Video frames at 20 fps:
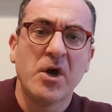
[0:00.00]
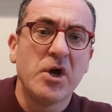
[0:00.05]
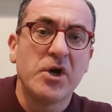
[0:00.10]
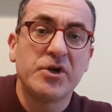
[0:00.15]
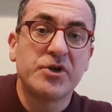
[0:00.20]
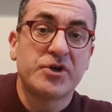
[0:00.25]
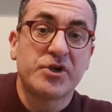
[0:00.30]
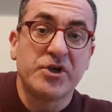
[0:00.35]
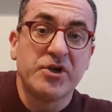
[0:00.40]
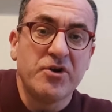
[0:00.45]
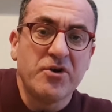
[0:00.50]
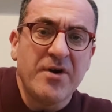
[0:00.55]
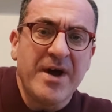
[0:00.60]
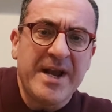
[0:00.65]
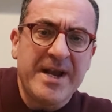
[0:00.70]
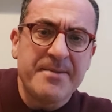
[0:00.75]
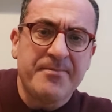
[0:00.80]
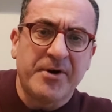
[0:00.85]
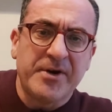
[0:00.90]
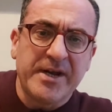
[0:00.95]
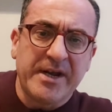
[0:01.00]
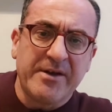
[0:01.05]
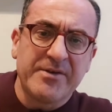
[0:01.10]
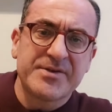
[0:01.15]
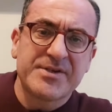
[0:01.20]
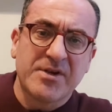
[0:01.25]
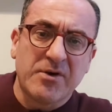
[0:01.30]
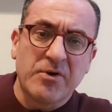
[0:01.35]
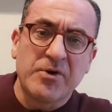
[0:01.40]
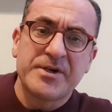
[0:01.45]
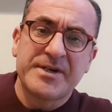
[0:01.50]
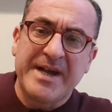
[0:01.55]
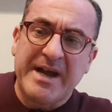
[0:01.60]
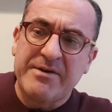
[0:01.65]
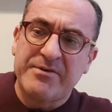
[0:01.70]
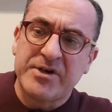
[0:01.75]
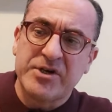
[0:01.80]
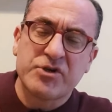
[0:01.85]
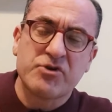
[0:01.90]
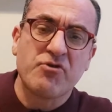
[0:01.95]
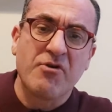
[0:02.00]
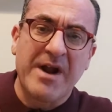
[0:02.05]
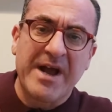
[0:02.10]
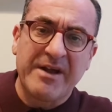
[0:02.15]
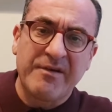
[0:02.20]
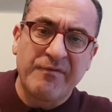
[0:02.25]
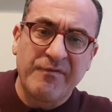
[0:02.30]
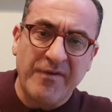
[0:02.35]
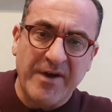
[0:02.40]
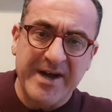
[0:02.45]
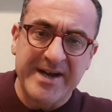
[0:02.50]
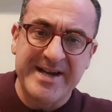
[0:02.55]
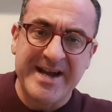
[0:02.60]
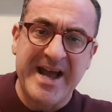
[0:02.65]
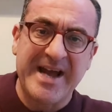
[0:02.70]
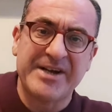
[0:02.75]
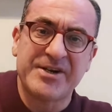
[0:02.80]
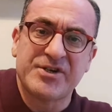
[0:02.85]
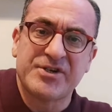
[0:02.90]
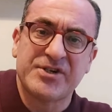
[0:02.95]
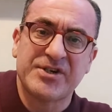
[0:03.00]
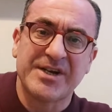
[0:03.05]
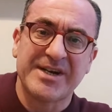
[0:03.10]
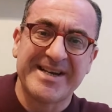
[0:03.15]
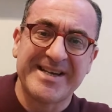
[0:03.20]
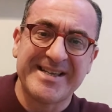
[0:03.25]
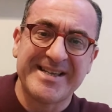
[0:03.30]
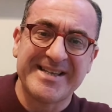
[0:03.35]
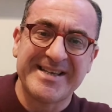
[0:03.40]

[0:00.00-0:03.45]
Do you know anybody who's gone down a track financially